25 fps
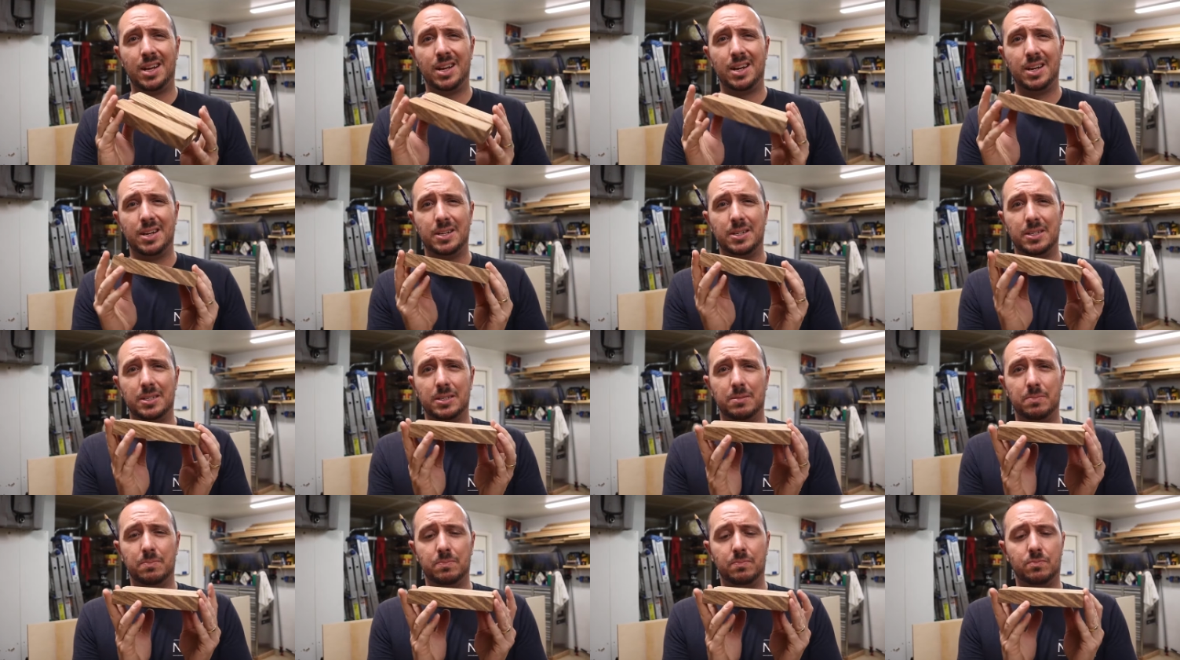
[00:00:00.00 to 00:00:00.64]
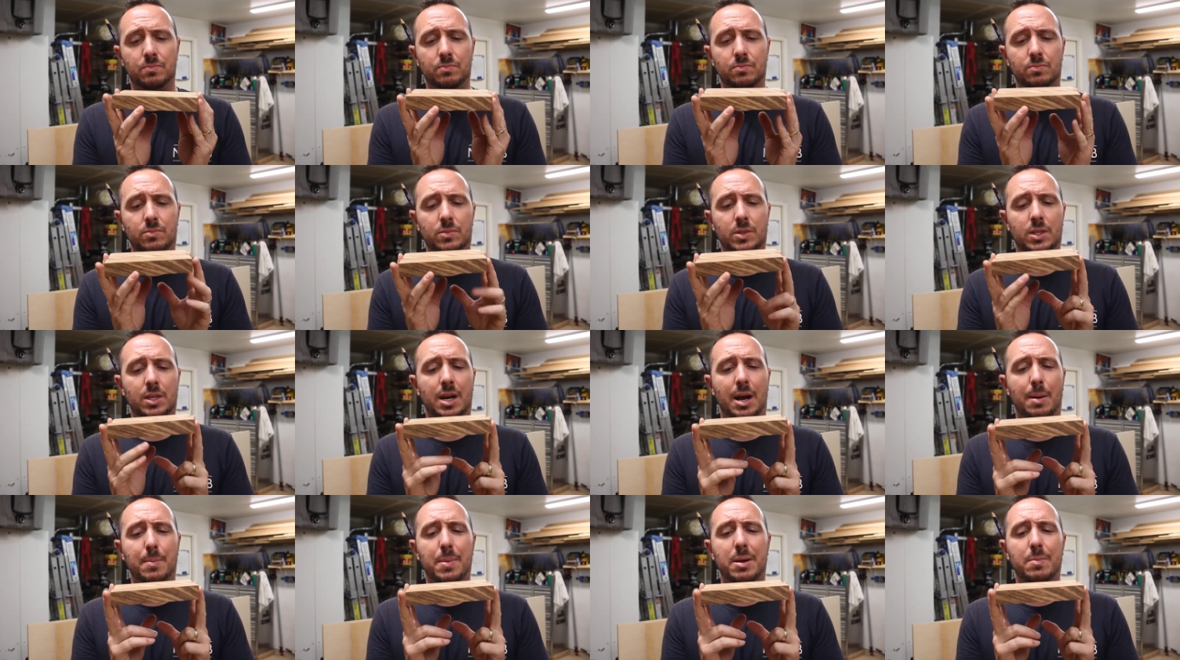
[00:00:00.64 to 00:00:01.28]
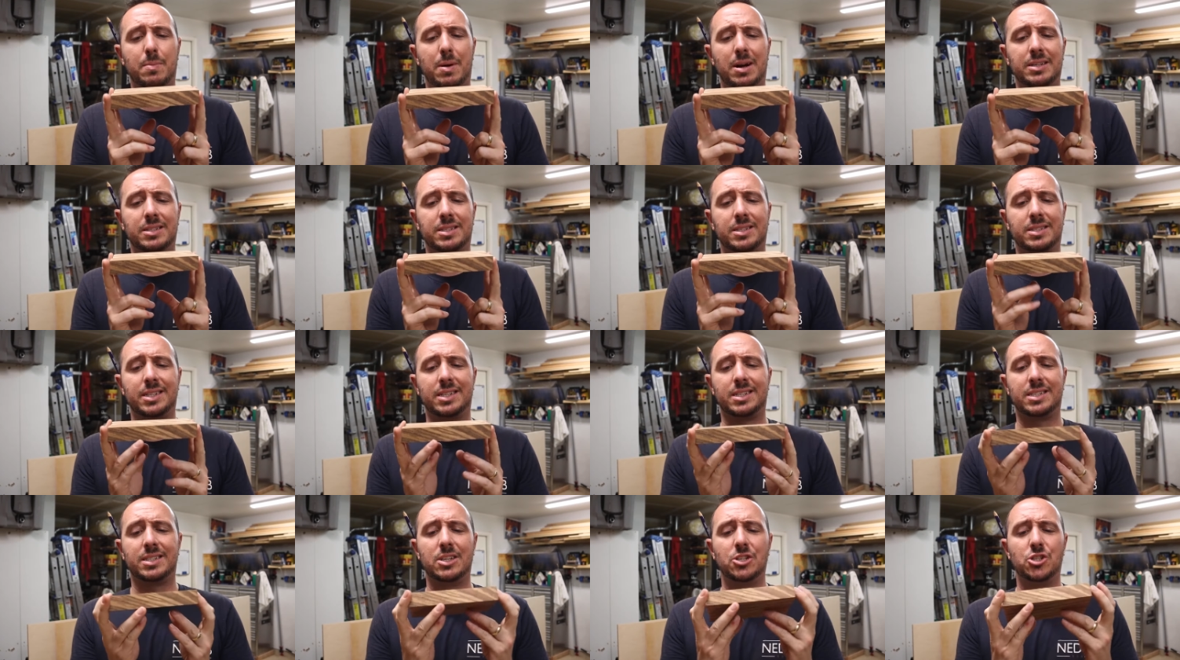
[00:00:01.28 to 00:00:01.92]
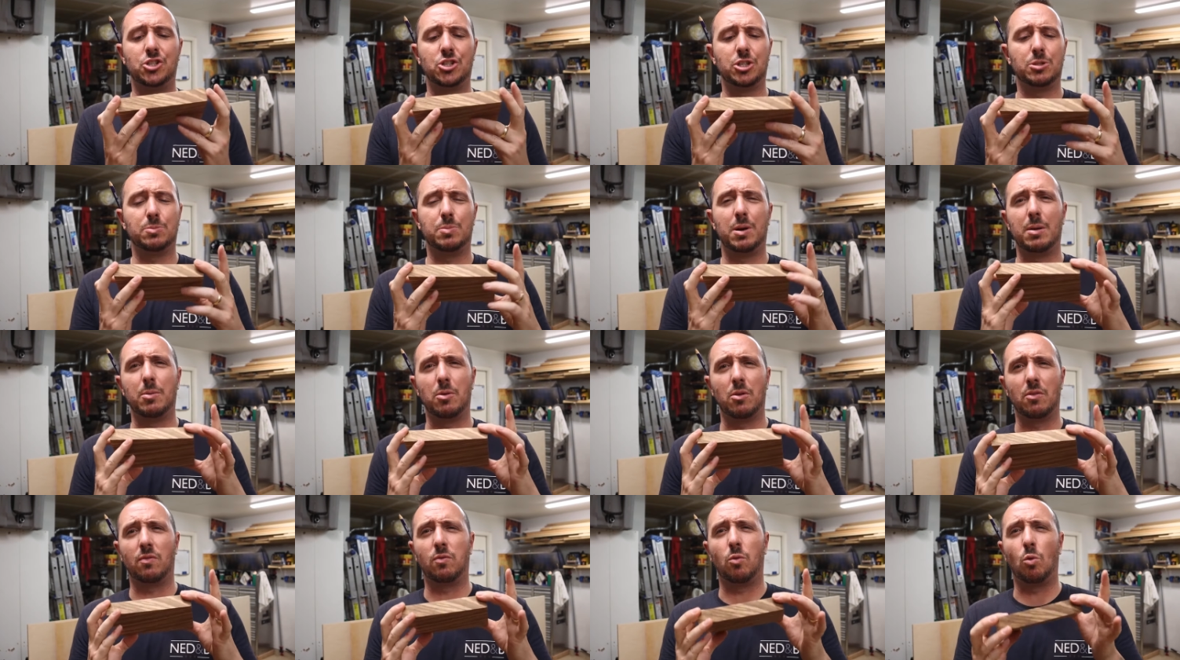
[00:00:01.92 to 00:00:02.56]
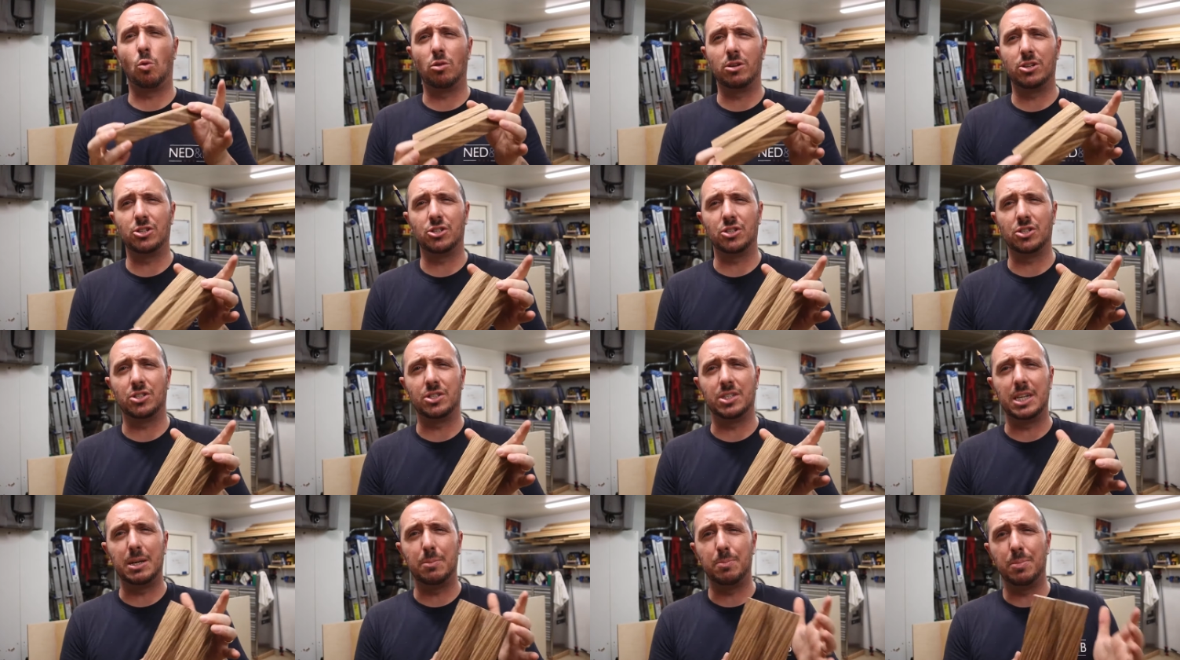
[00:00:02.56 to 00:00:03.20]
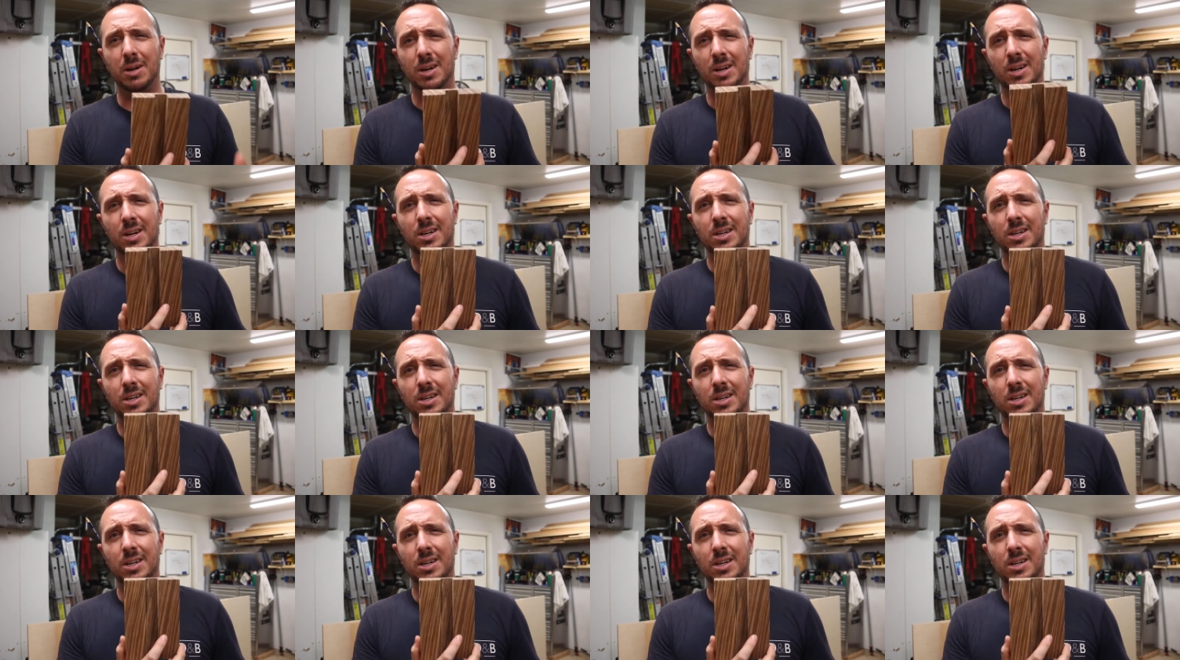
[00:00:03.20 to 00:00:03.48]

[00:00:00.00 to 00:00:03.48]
I made mine 6 inches by about 4 inches deep.